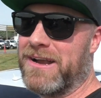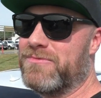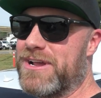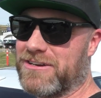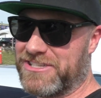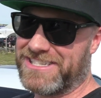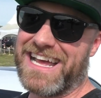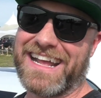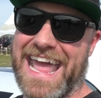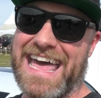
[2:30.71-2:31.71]
and we are
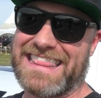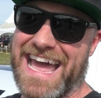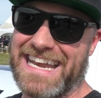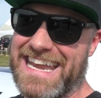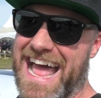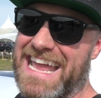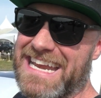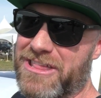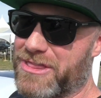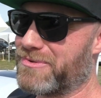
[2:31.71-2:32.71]
stuck at that
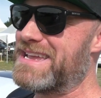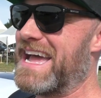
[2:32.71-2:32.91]
9.3.